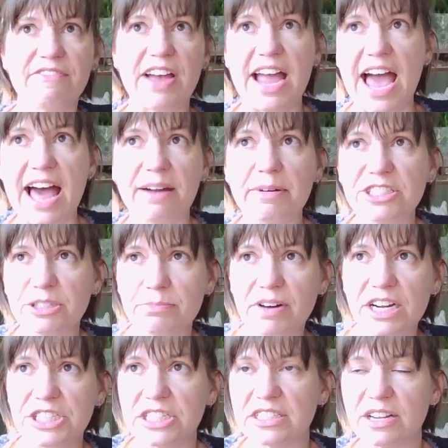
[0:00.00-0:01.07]
I had a bunch of
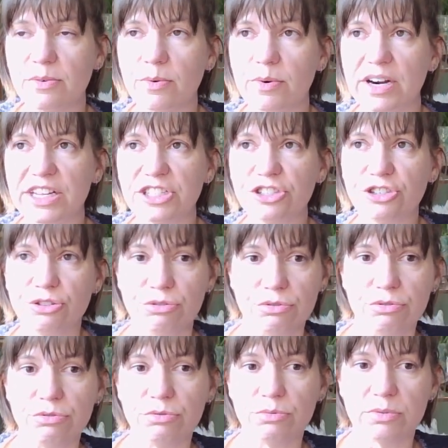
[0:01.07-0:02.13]
projects I wanted
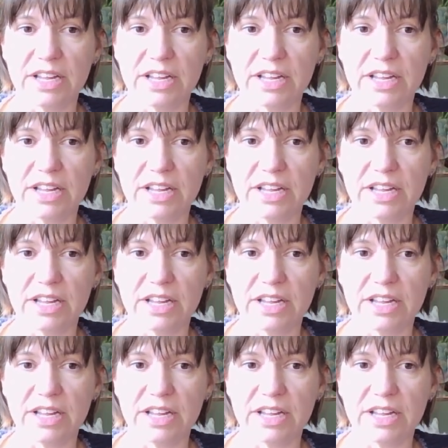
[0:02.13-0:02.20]
to,